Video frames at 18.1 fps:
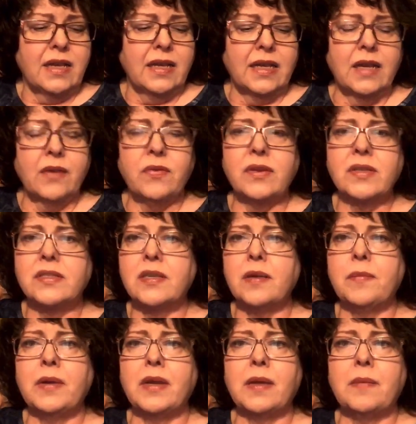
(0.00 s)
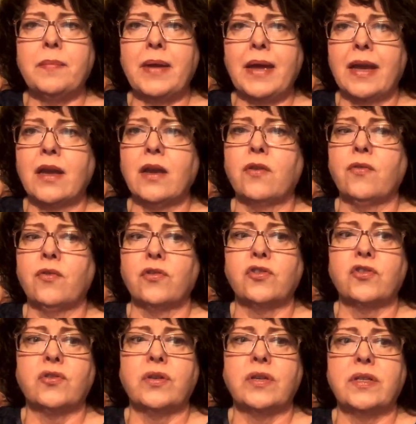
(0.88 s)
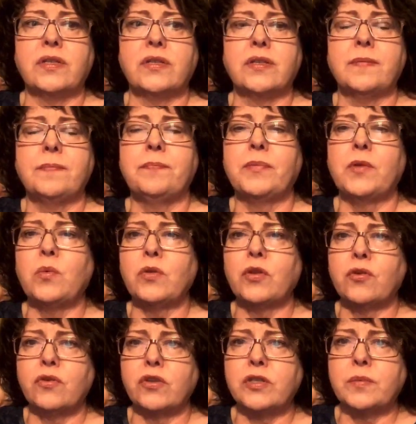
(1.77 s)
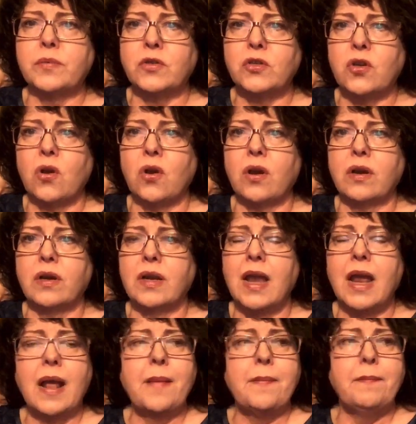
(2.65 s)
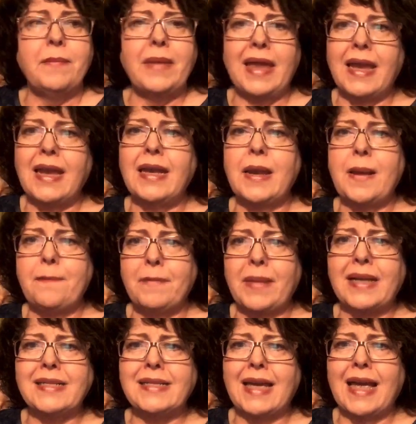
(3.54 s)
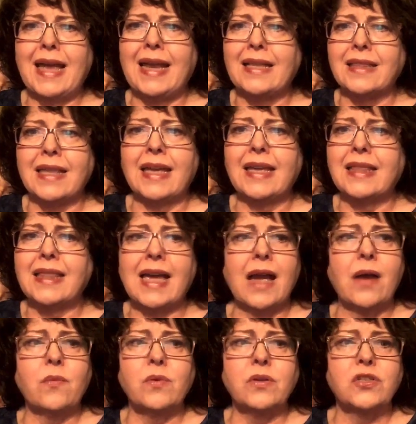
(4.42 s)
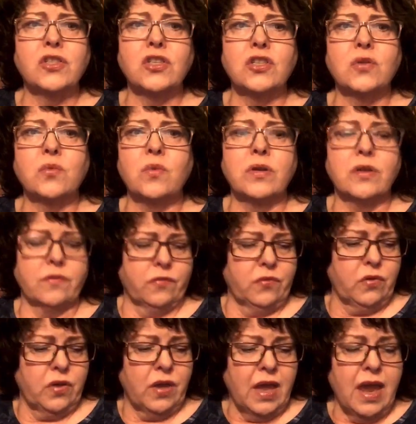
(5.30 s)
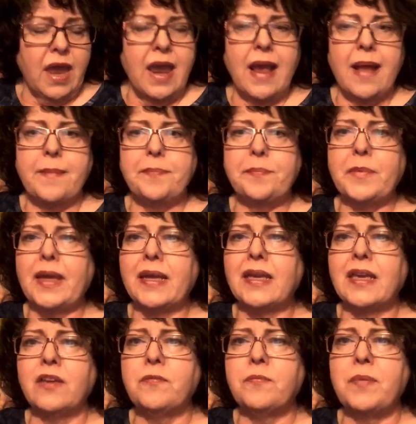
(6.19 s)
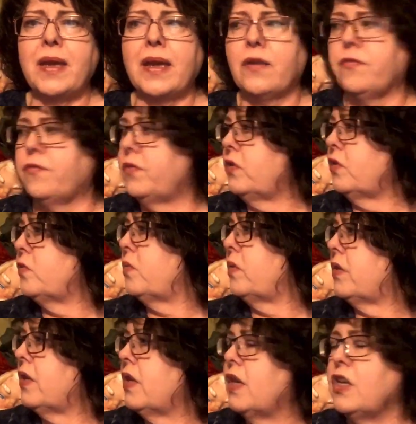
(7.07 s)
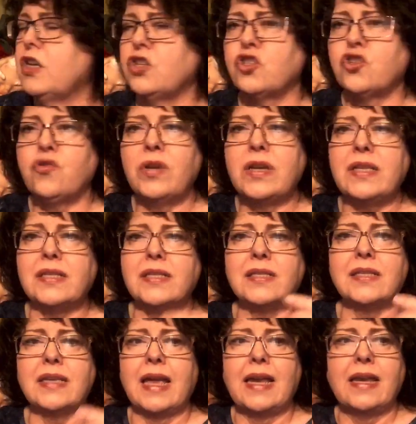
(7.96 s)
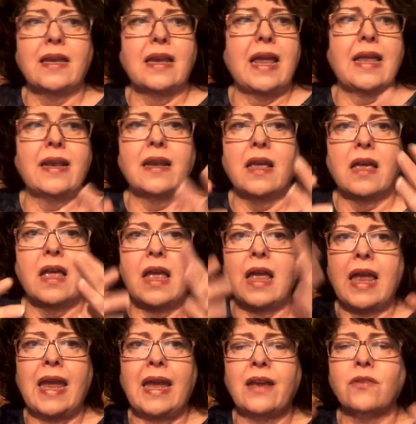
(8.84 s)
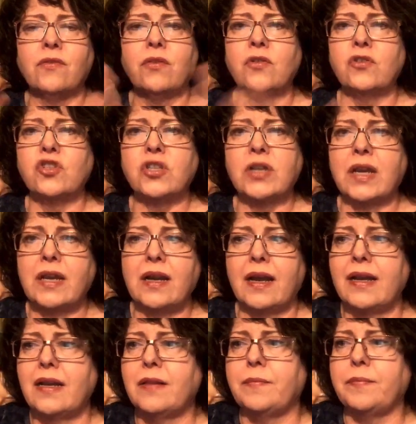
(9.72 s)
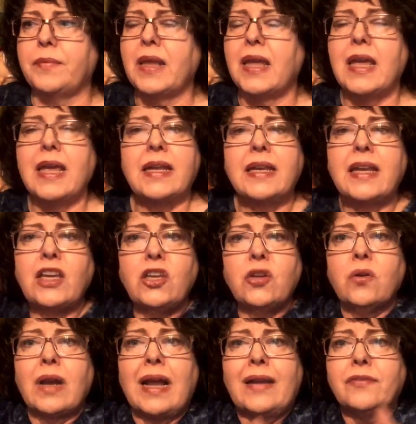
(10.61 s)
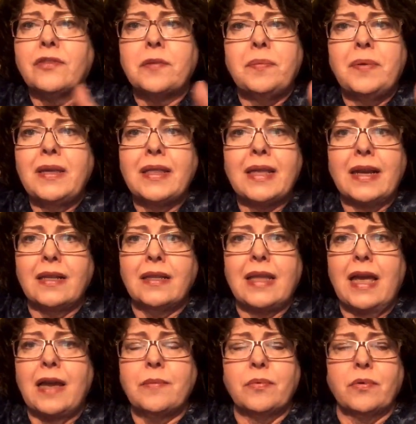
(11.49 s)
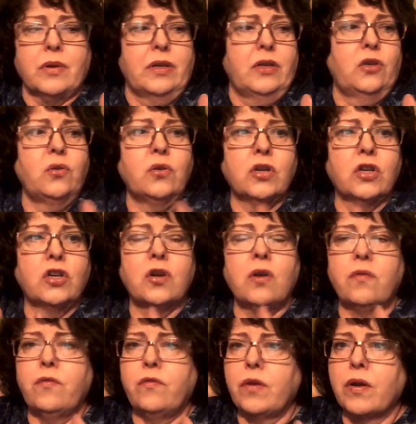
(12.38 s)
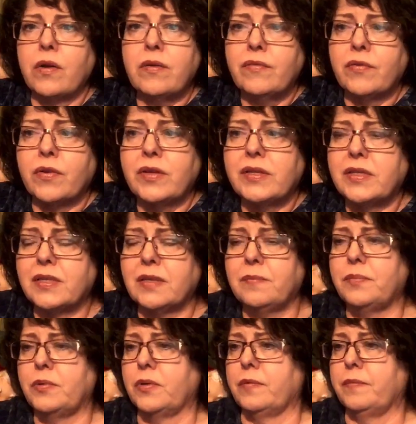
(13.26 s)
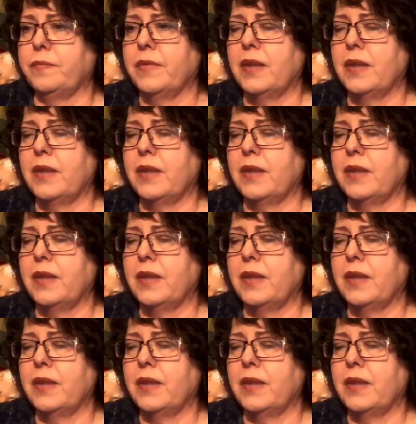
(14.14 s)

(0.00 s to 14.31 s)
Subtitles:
Giving somebody a bag of groceries with a Christmas card made my day. Like, that was just wonderful. A gift bag filled with treats and a hand-crocheted item. Now, you don't have to be that elaborate. You could go very, very simple.